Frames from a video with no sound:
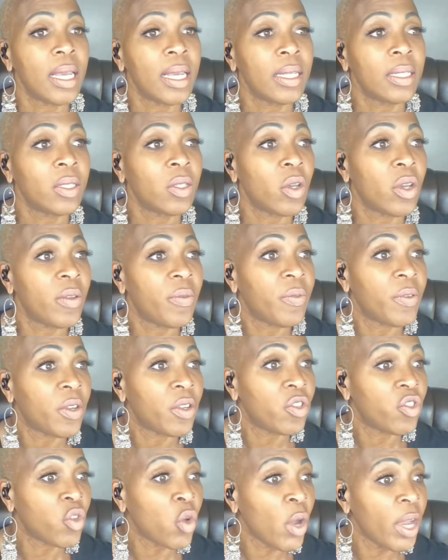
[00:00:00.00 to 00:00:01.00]
So if
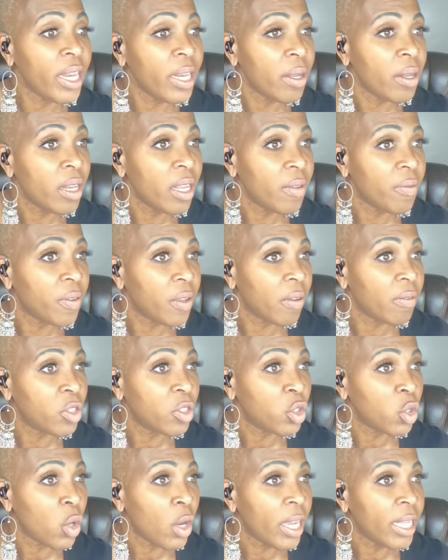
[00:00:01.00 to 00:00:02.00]
you've
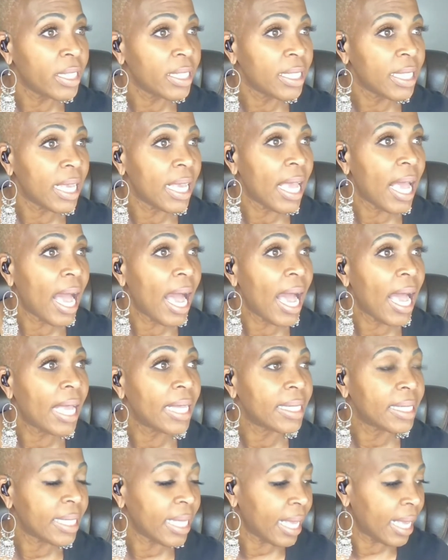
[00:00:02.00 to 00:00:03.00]
joined, say
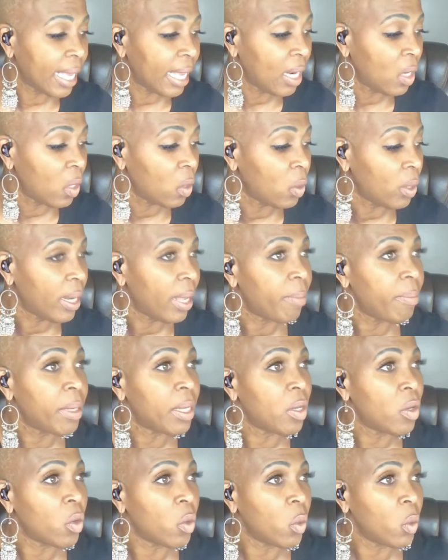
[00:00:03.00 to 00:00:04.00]
hi, say hello, let
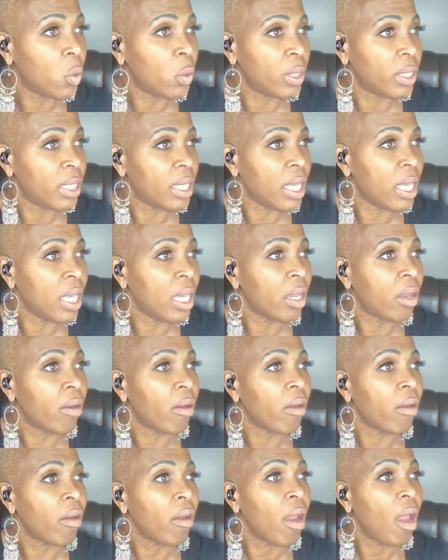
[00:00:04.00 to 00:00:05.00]
me know who is
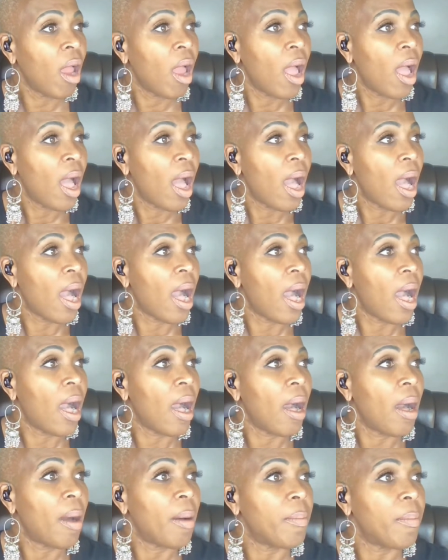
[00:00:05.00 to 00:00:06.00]
here.
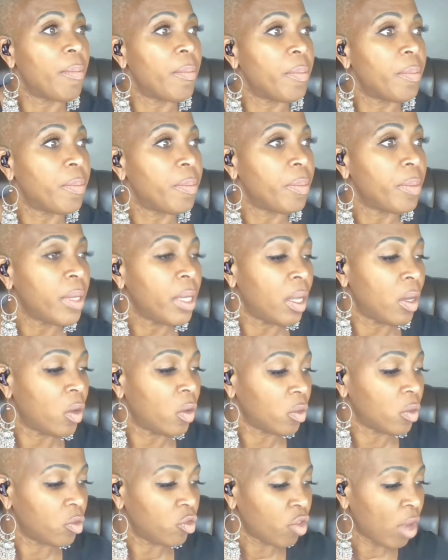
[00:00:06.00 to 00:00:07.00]

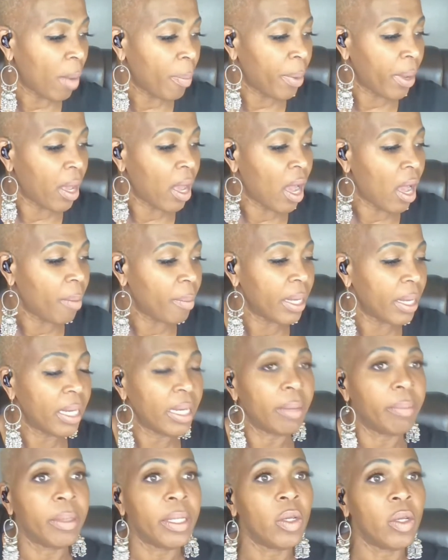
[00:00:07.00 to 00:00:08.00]
Drop a comment,
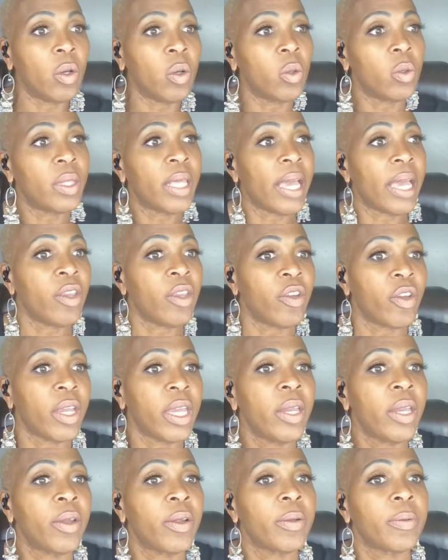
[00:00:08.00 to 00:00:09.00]
let me know that you're
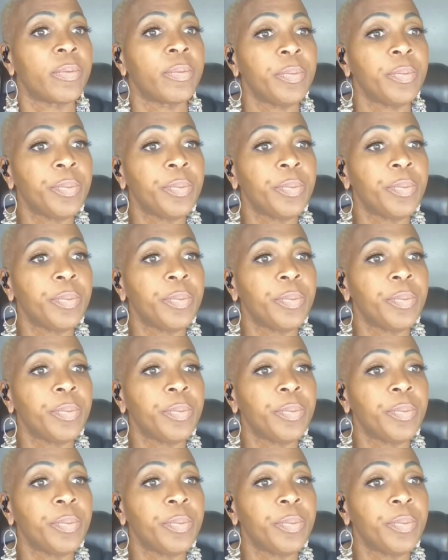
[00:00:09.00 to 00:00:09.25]
here.